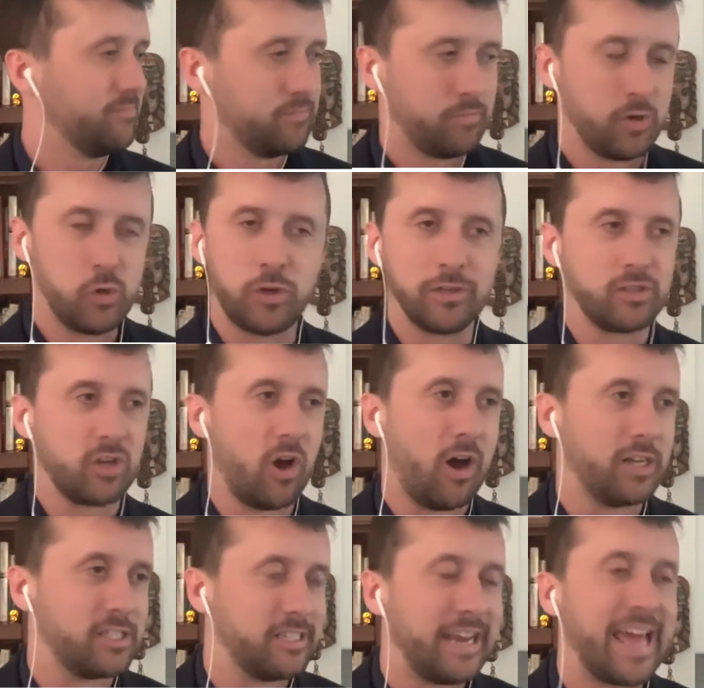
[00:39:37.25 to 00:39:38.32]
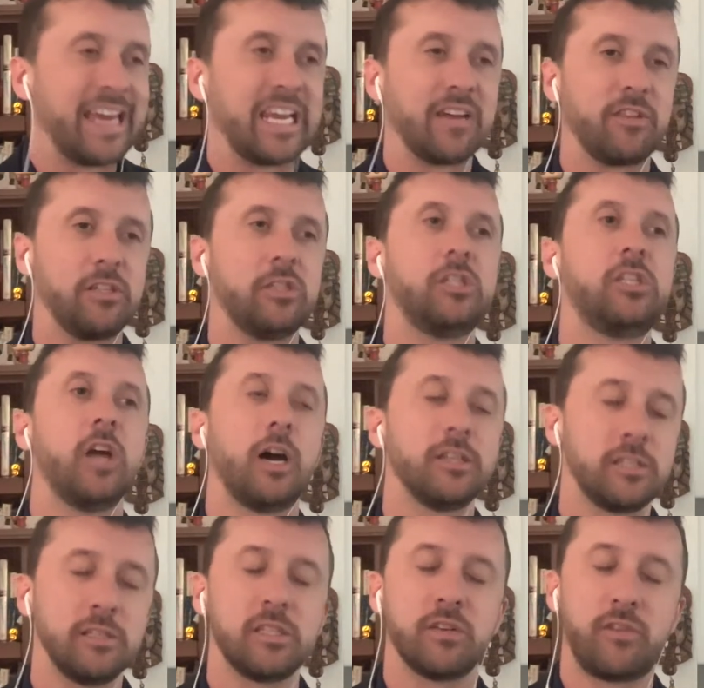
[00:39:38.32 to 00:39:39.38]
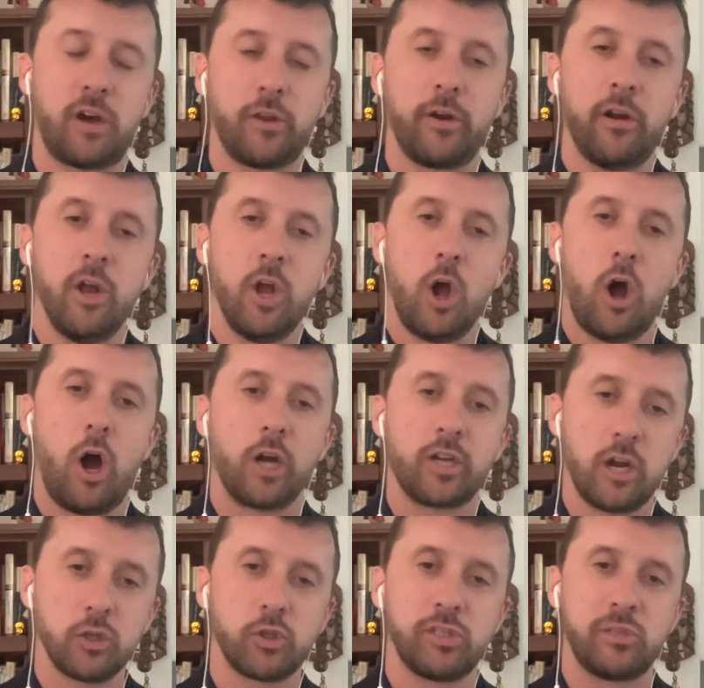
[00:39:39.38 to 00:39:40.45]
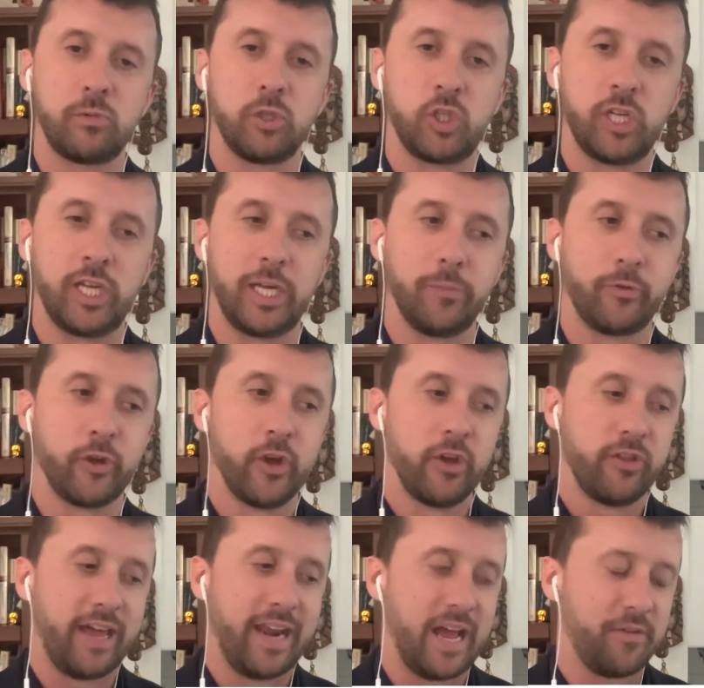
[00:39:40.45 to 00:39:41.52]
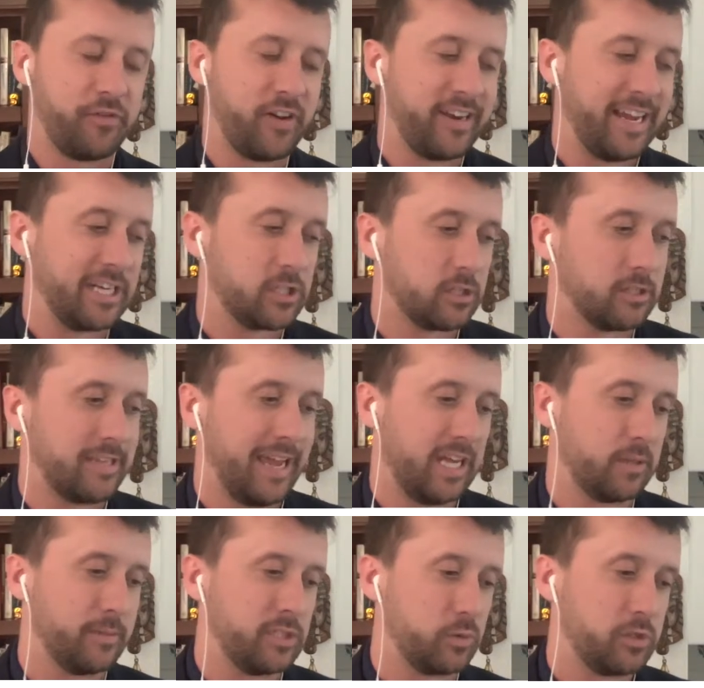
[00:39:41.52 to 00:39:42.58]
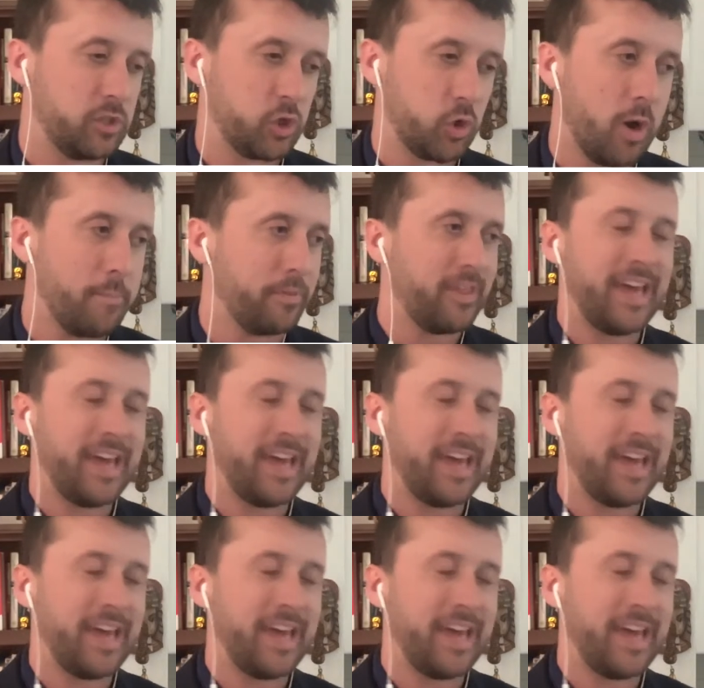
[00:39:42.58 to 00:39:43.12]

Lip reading: but you can toss in any of the dozens of other countries and regimes that have financial entanglements with Trump.